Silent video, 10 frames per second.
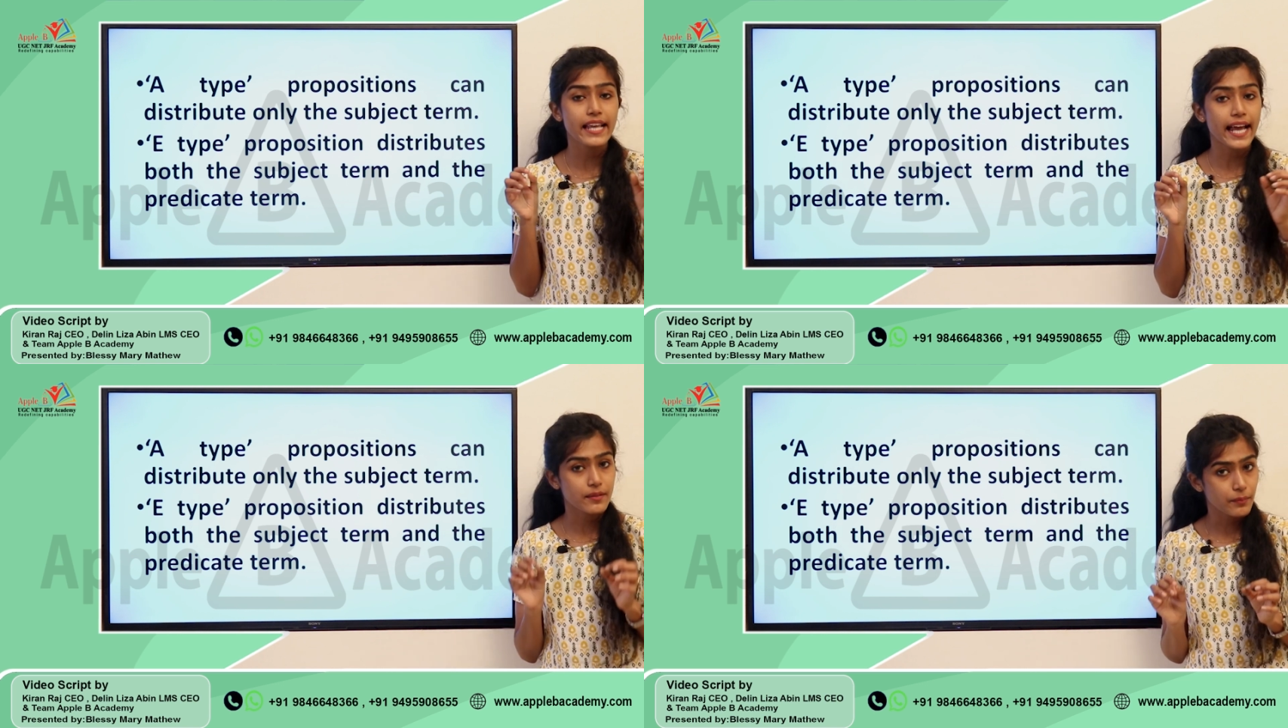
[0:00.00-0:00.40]

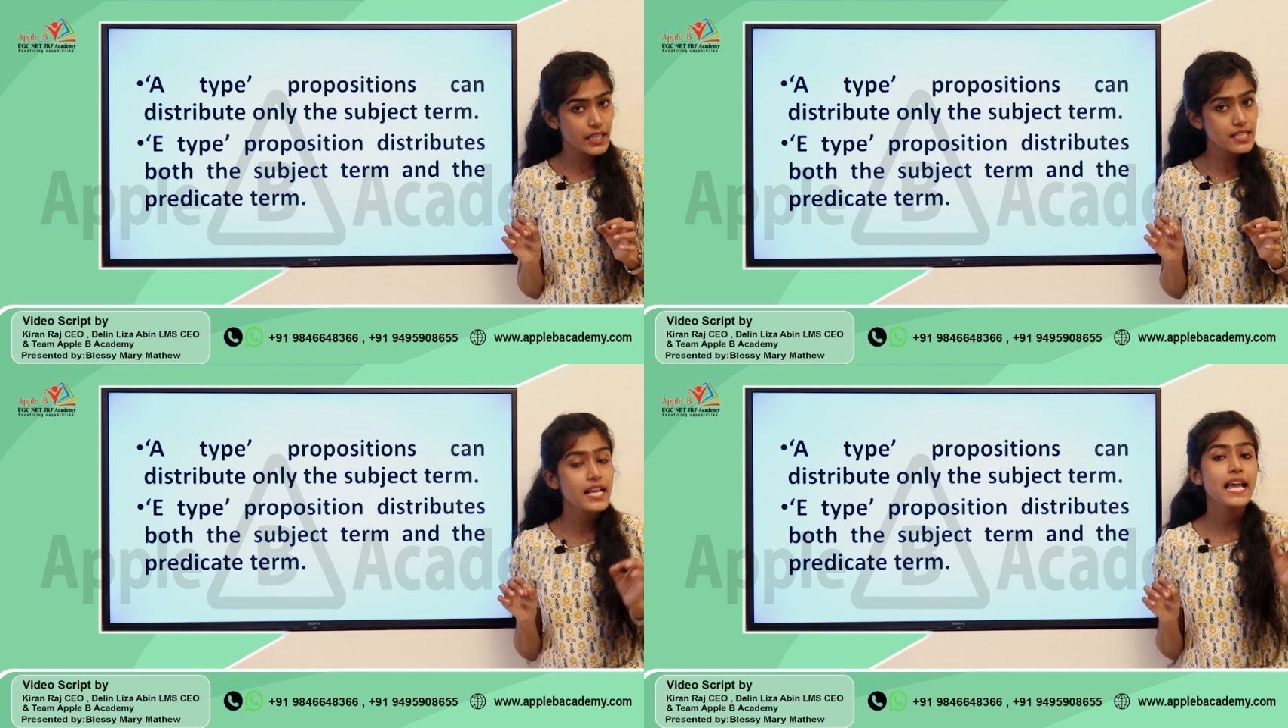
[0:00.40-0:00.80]
That
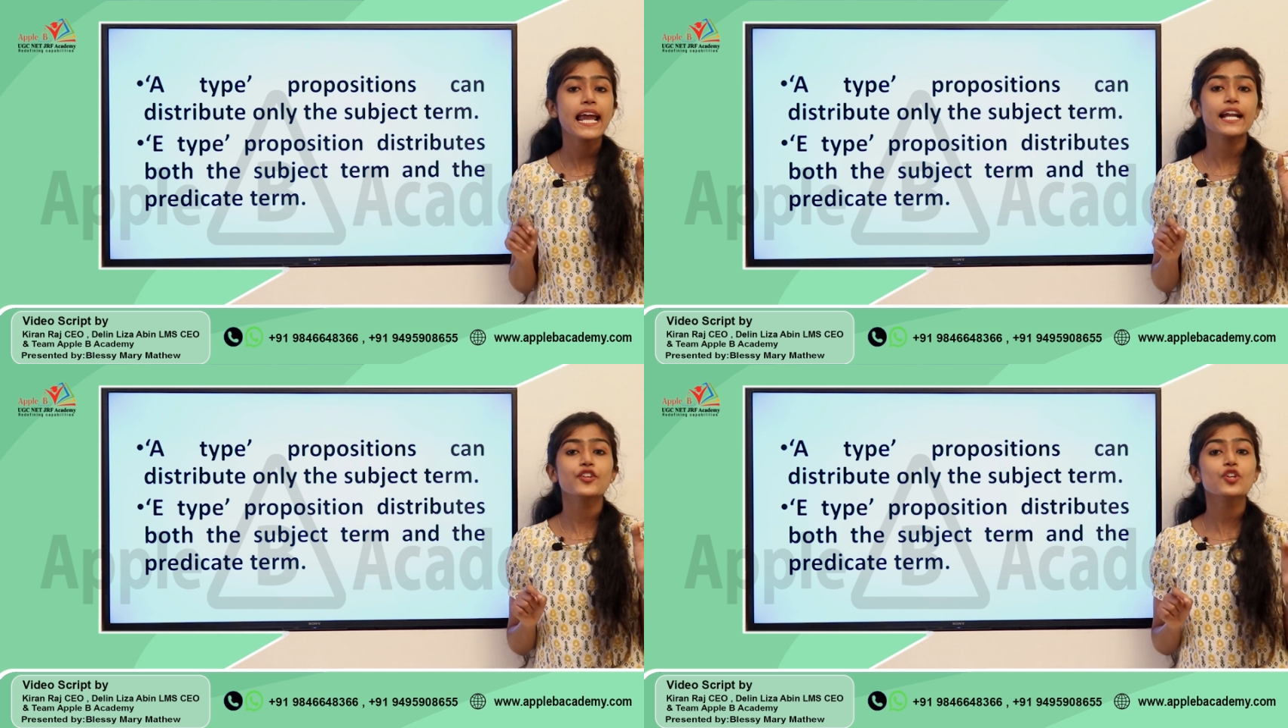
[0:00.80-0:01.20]
means
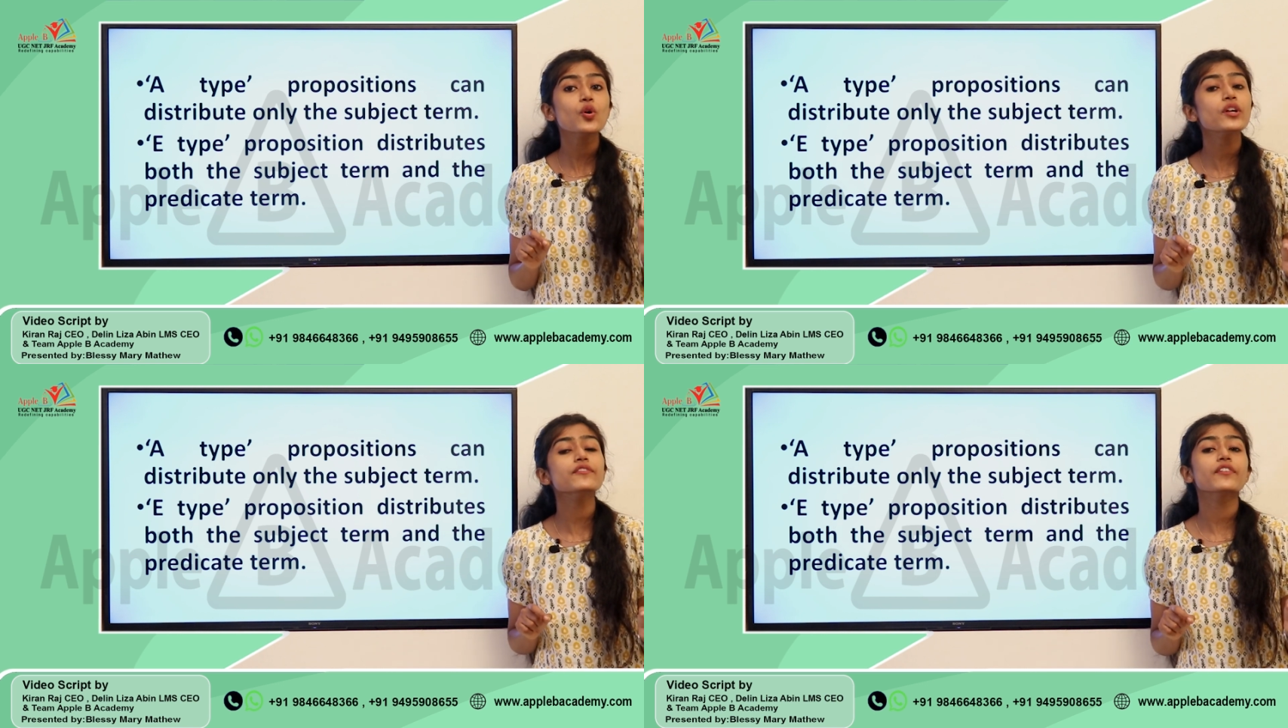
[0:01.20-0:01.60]
in
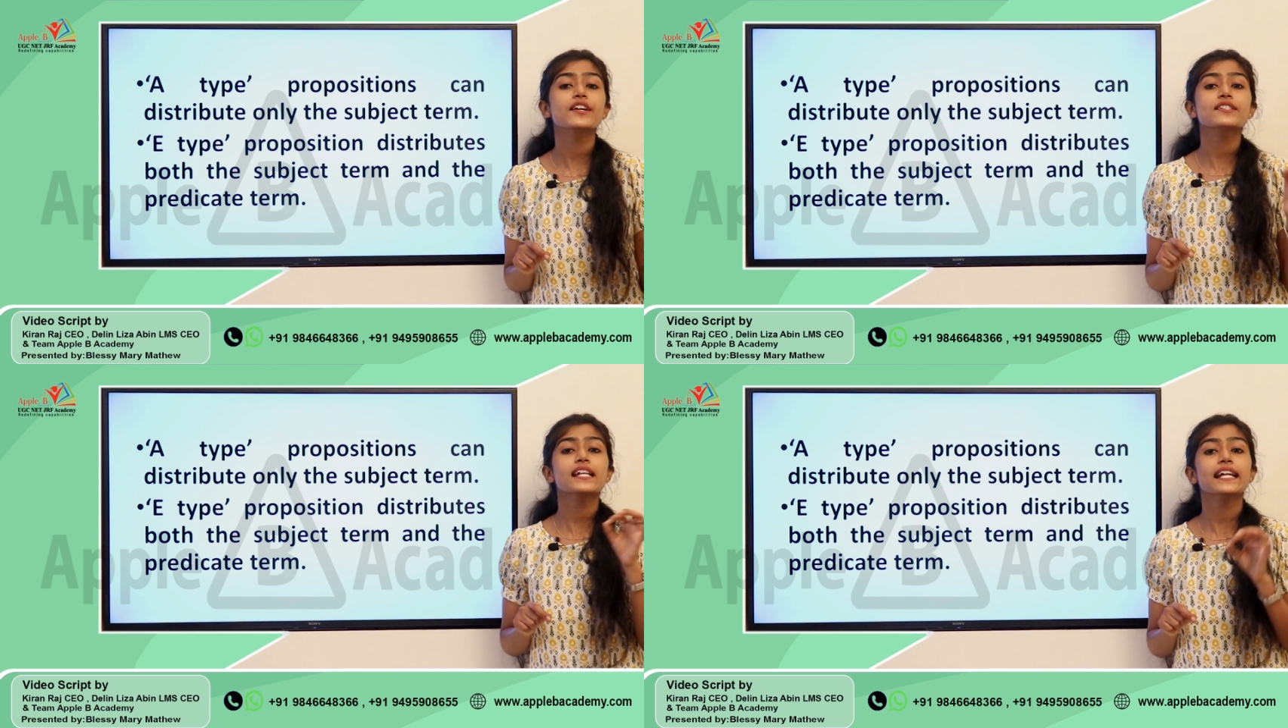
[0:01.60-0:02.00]

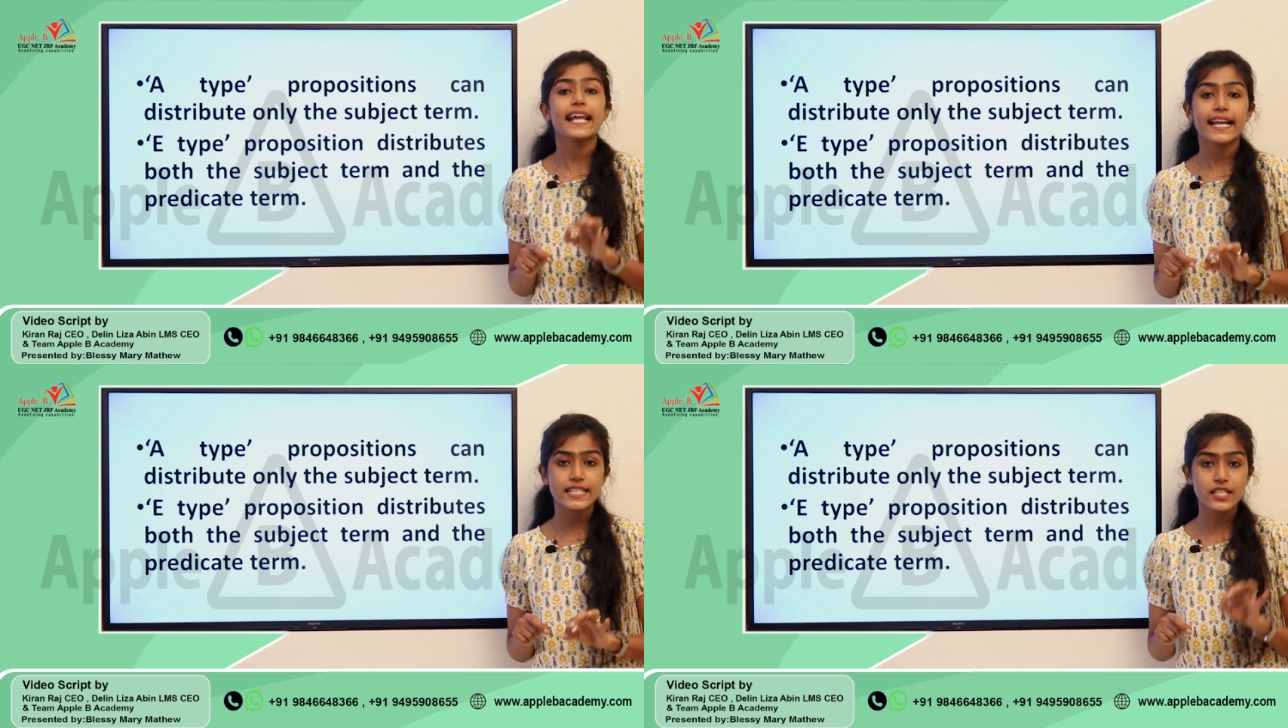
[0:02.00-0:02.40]
universal
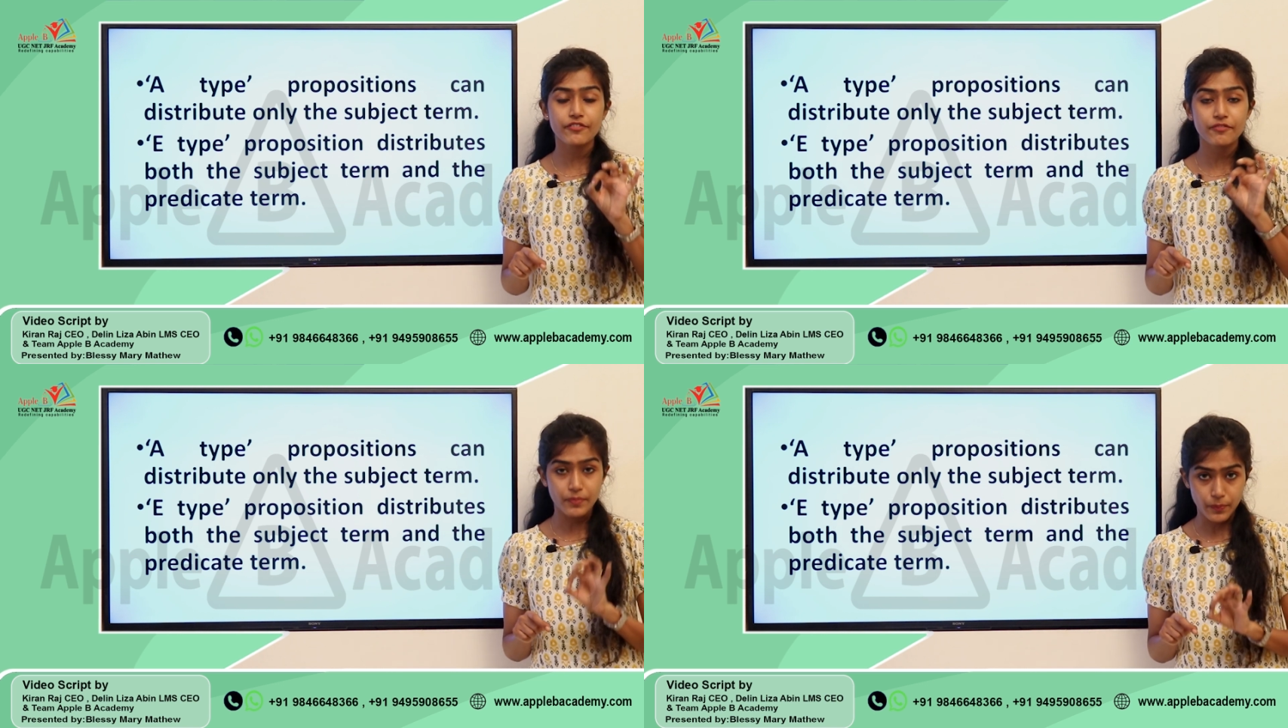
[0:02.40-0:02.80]

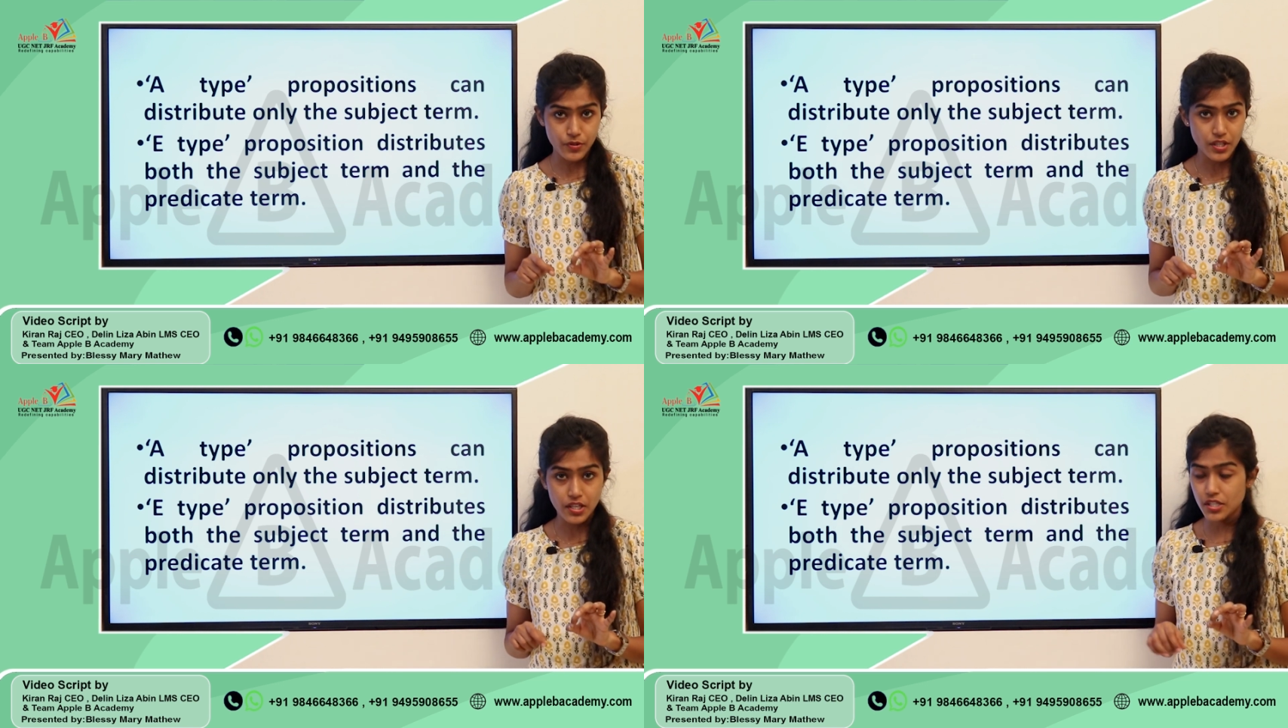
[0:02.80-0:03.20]
negative
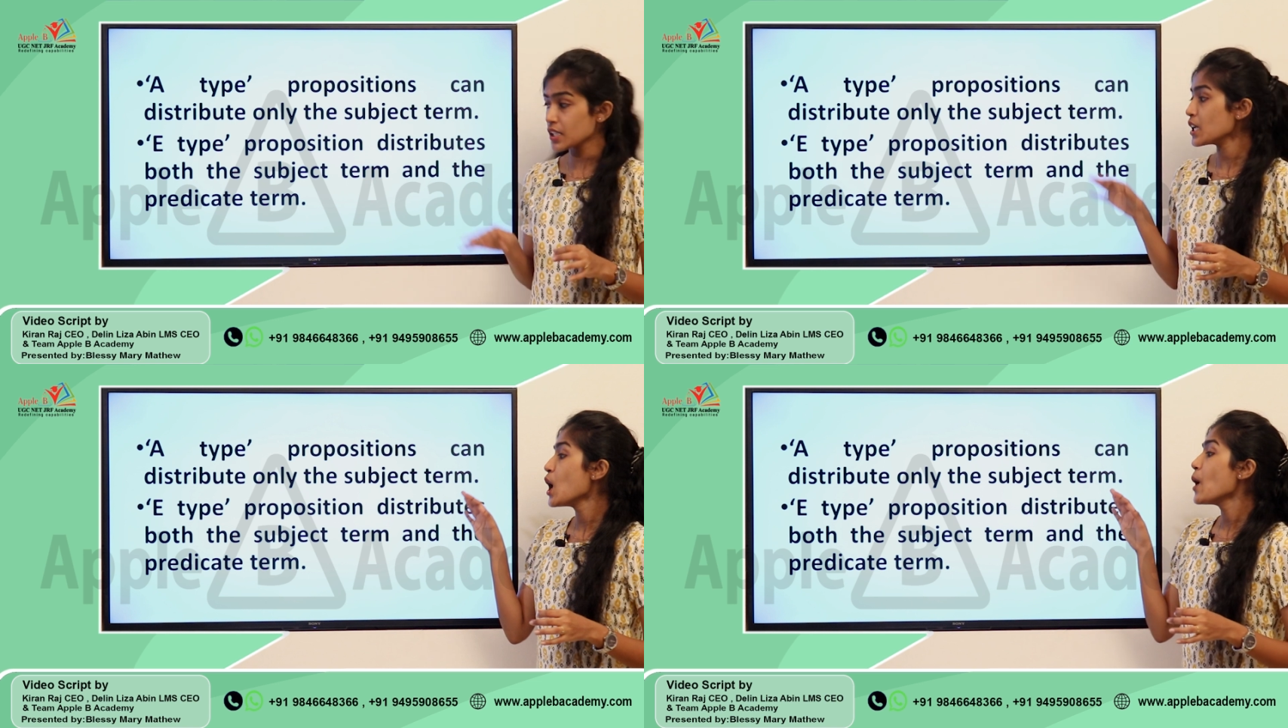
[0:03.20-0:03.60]
preposition,